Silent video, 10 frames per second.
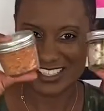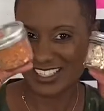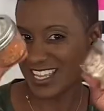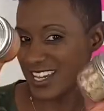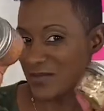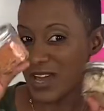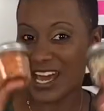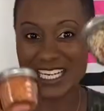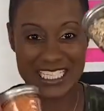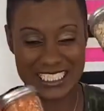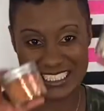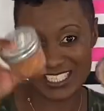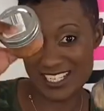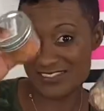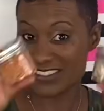Think about it.
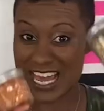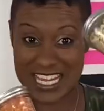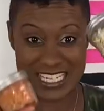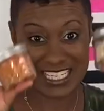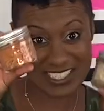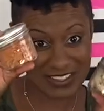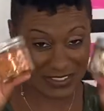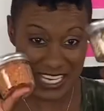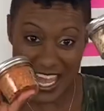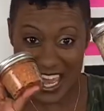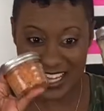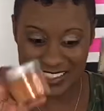Gift ideas on deck.